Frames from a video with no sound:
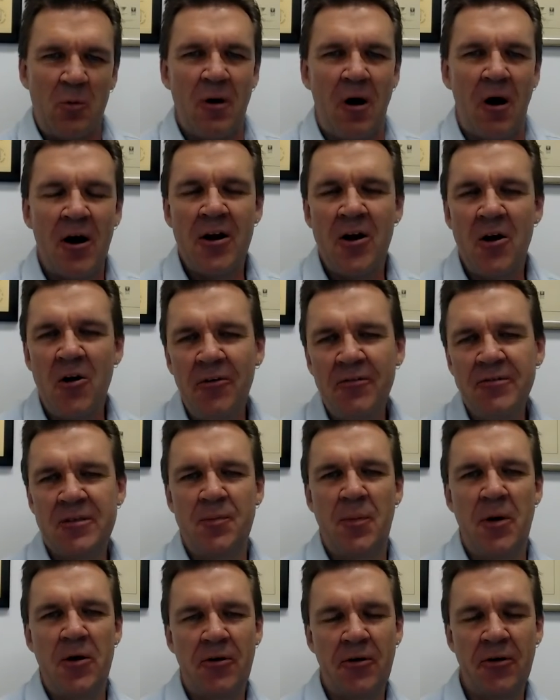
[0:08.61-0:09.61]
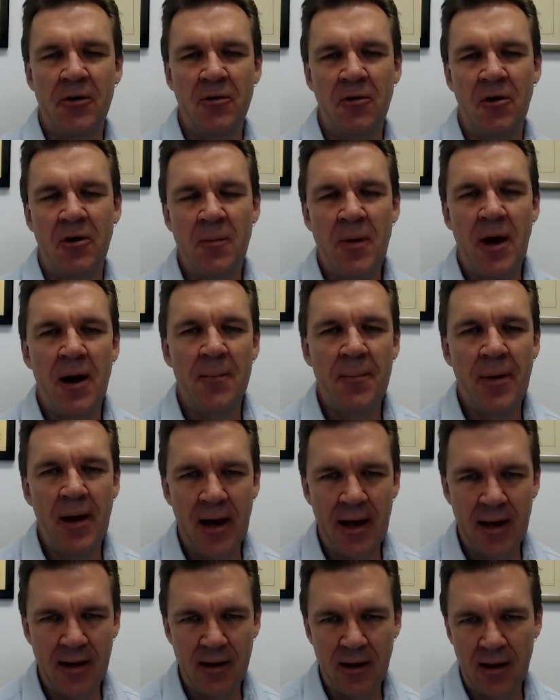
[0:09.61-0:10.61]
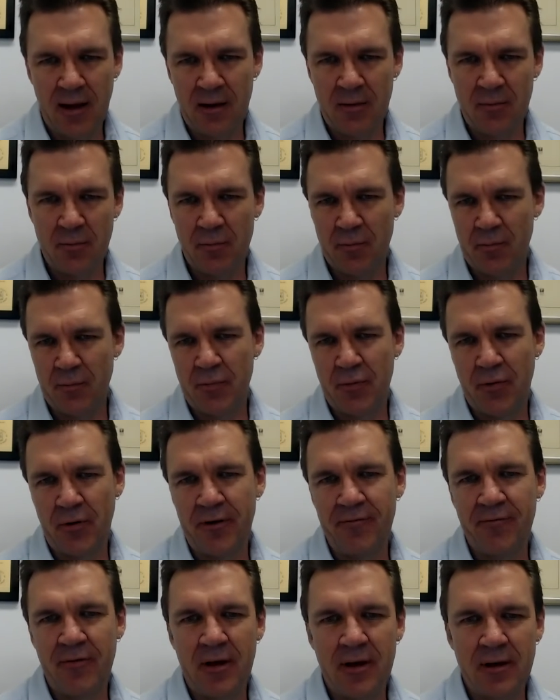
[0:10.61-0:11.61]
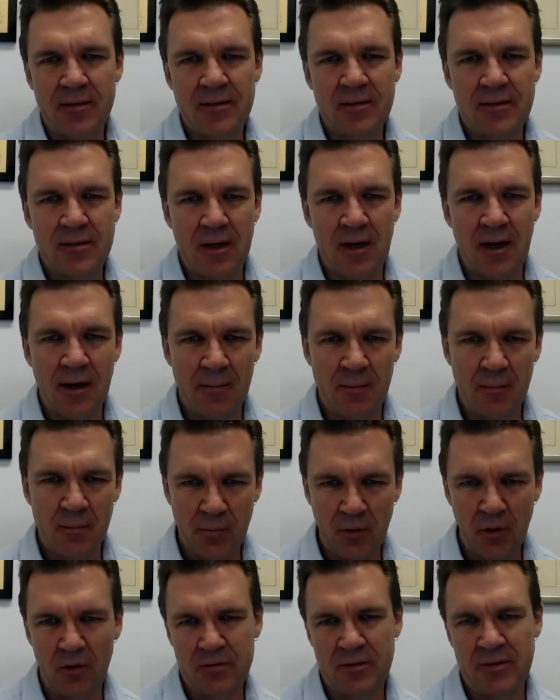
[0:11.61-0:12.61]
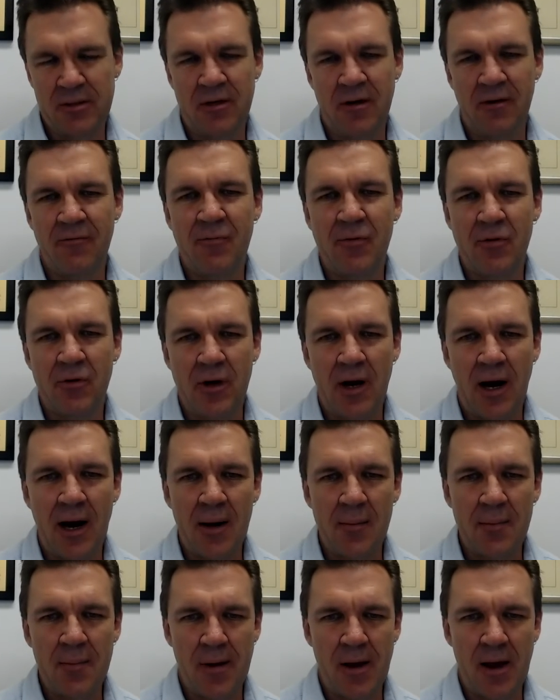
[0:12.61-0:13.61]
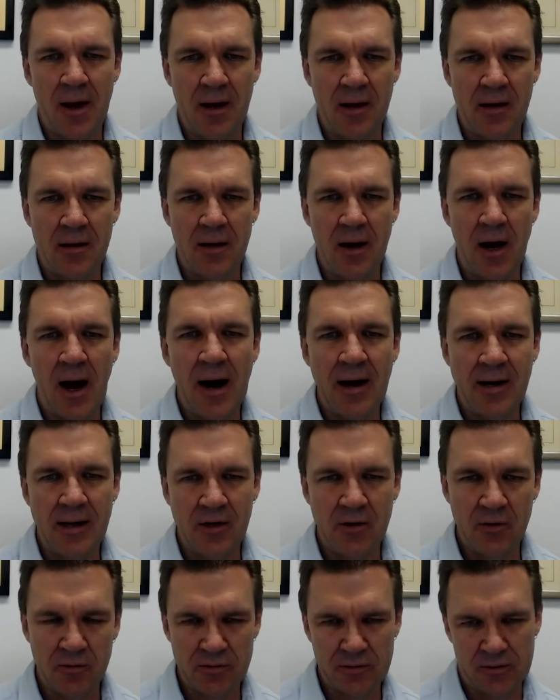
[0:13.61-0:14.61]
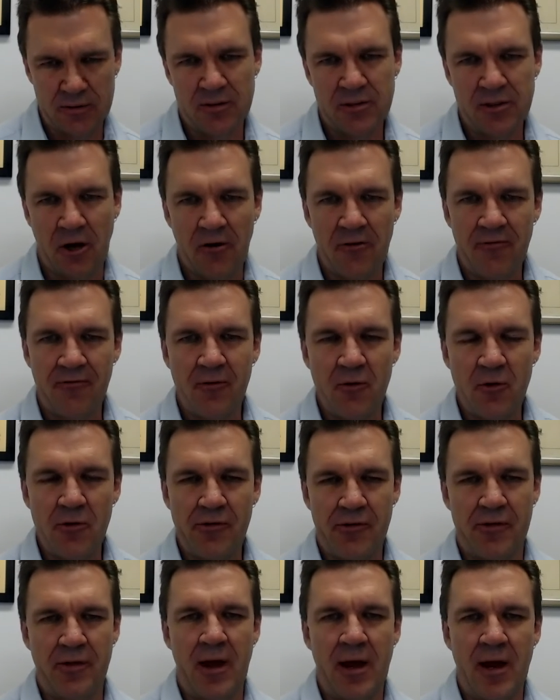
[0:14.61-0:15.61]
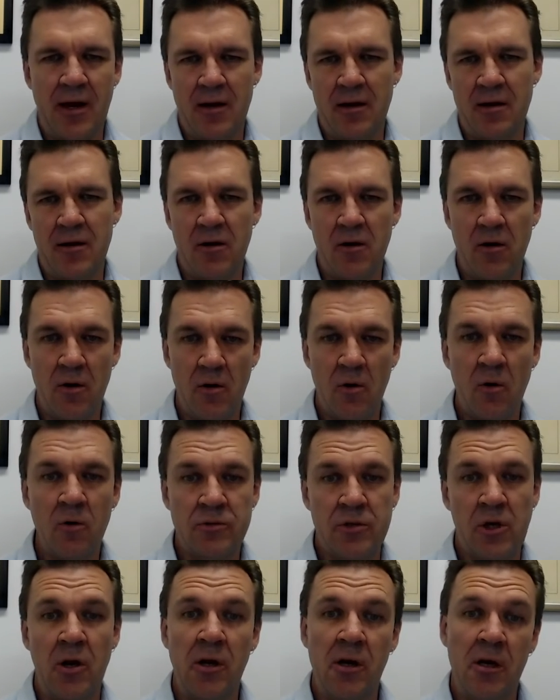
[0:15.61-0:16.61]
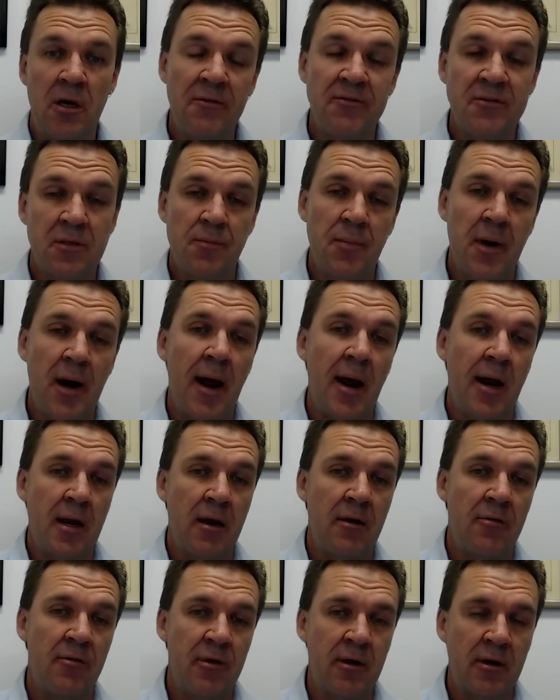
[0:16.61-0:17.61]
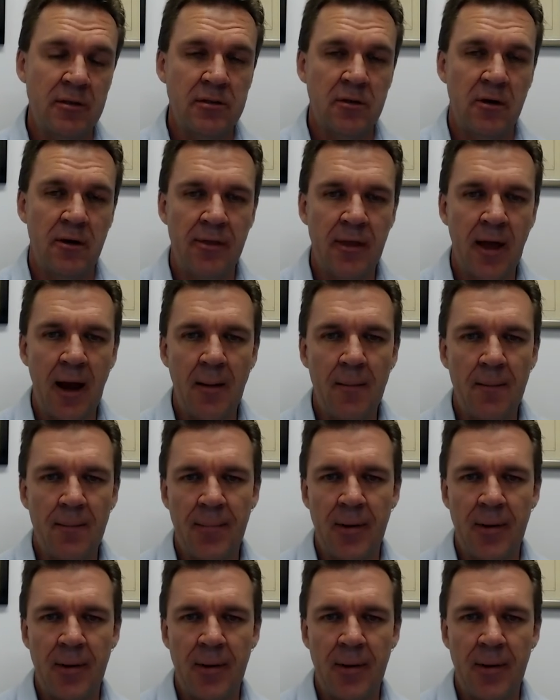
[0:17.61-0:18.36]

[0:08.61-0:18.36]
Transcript: I know I've spoken a lot about pain in previous blogs that I've put up and articles and so forth and alternatives to pain and things like that.